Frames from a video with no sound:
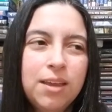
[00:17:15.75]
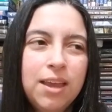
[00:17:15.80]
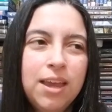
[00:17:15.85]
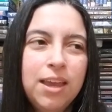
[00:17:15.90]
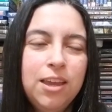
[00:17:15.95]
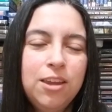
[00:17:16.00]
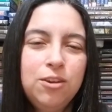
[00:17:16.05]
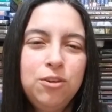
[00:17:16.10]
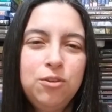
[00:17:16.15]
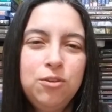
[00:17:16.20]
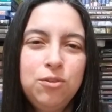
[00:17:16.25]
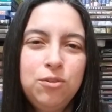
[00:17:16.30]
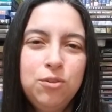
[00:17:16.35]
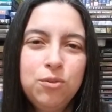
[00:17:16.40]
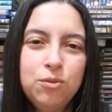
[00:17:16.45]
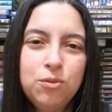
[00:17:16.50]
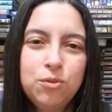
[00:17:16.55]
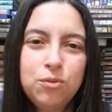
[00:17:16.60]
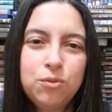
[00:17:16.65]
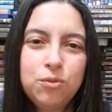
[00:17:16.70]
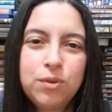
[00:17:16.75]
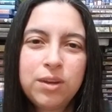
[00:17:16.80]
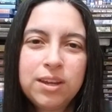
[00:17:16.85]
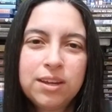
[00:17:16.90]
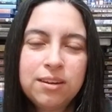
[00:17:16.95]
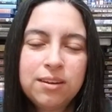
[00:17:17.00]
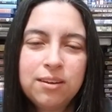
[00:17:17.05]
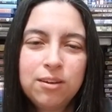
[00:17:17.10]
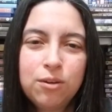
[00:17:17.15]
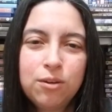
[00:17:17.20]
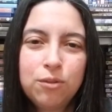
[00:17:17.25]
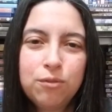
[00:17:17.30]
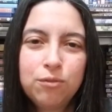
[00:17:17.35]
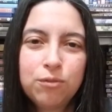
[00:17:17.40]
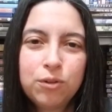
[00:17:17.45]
and you can go